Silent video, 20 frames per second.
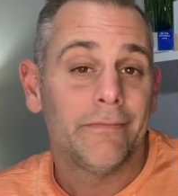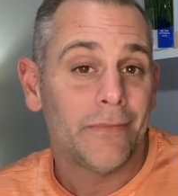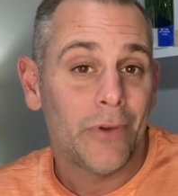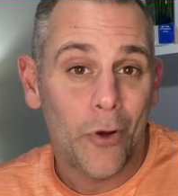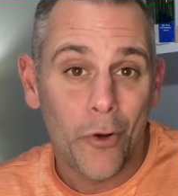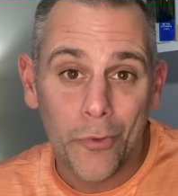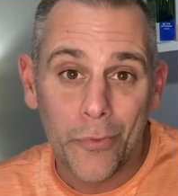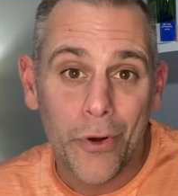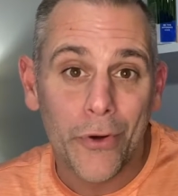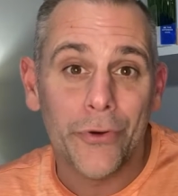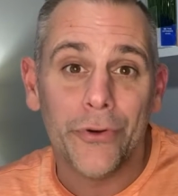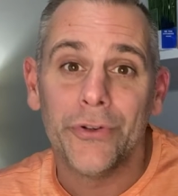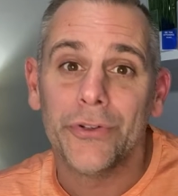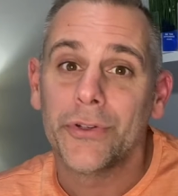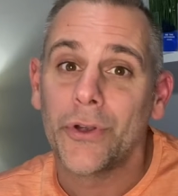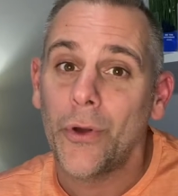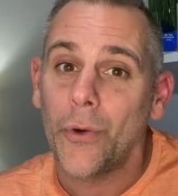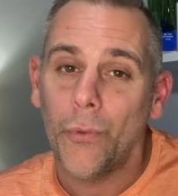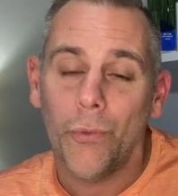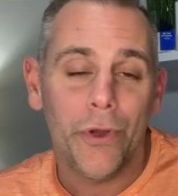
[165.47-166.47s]

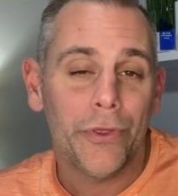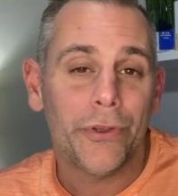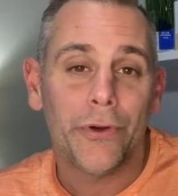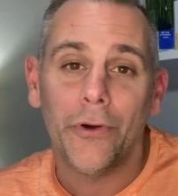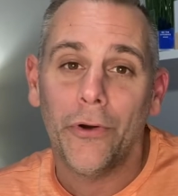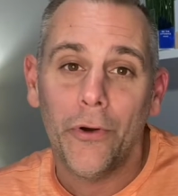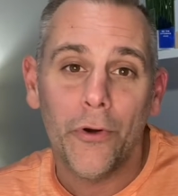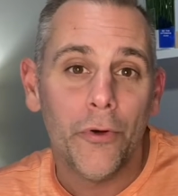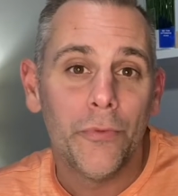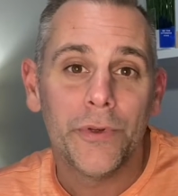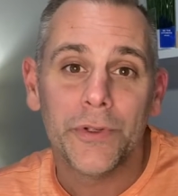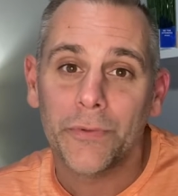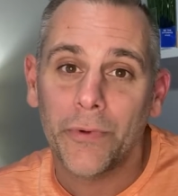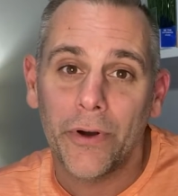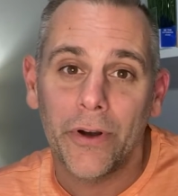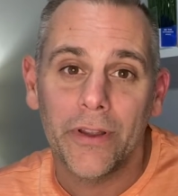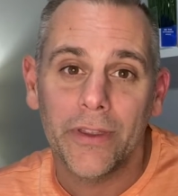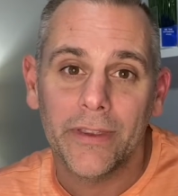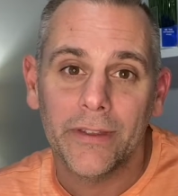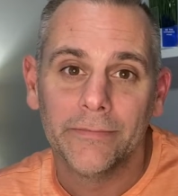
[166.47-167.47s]
homeowners what their home is
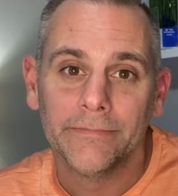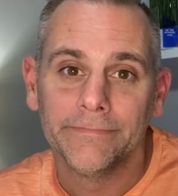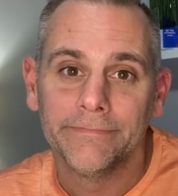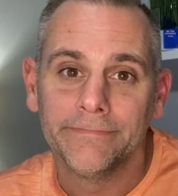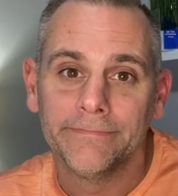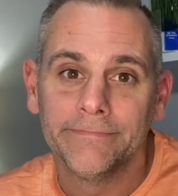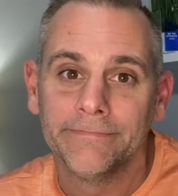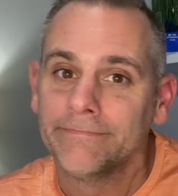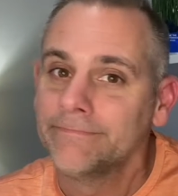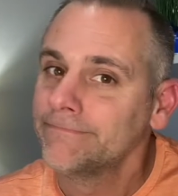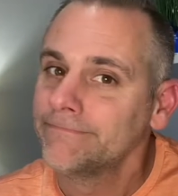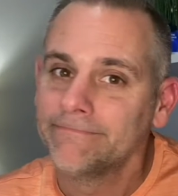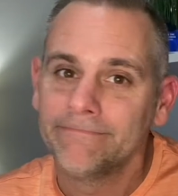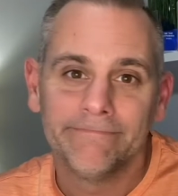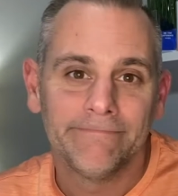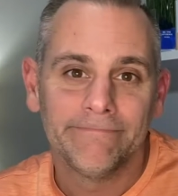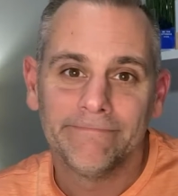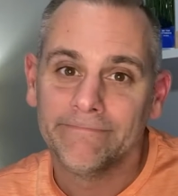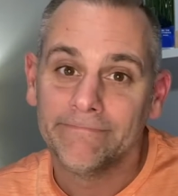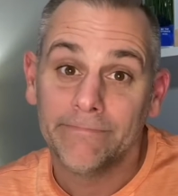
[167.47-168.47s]
worth
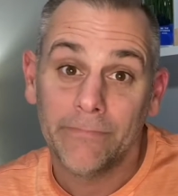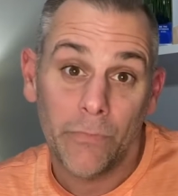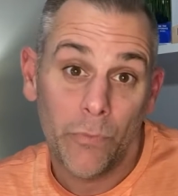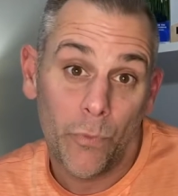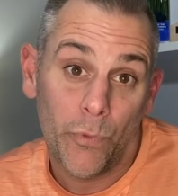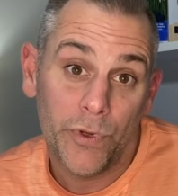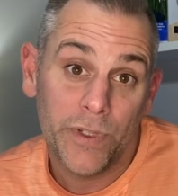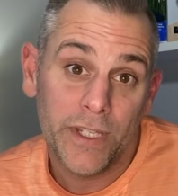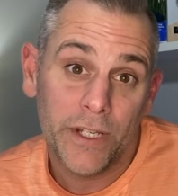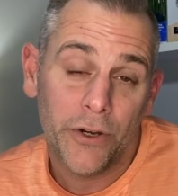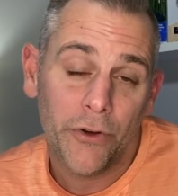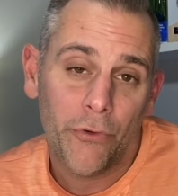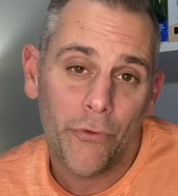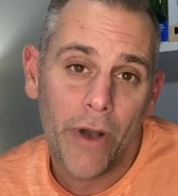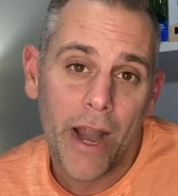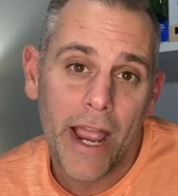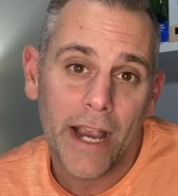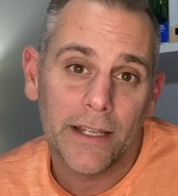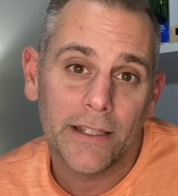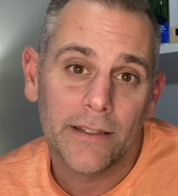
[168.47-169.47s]
was
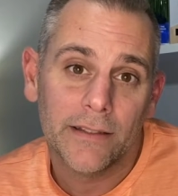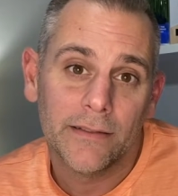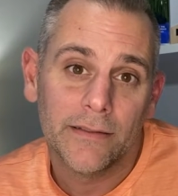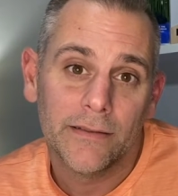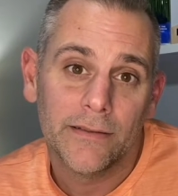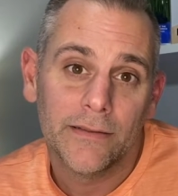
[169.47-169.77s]
incorrect.